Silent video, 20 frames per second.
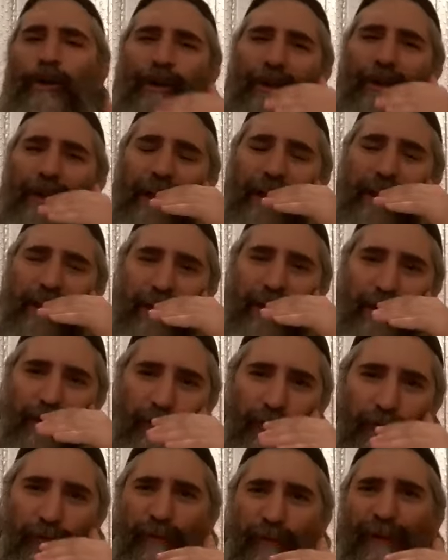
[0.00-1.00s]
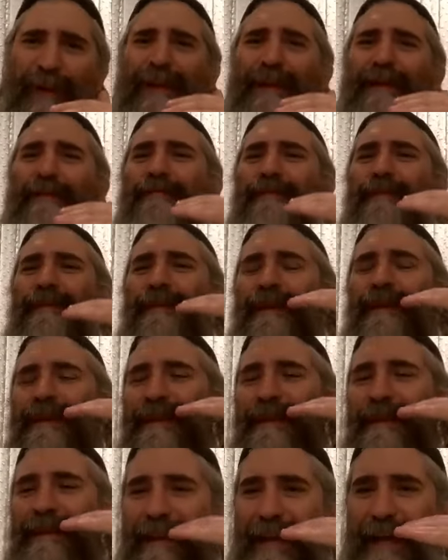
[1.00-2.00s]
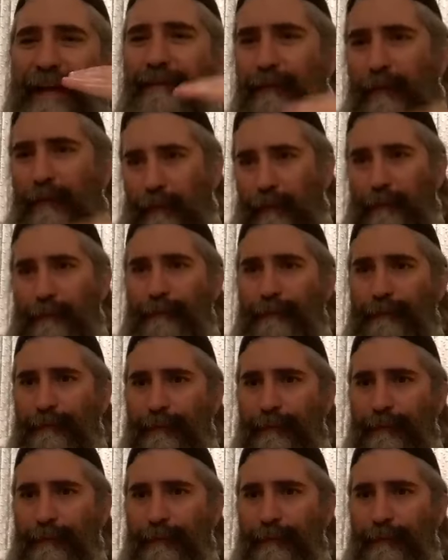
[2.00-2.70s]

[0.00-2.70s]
an extreme level.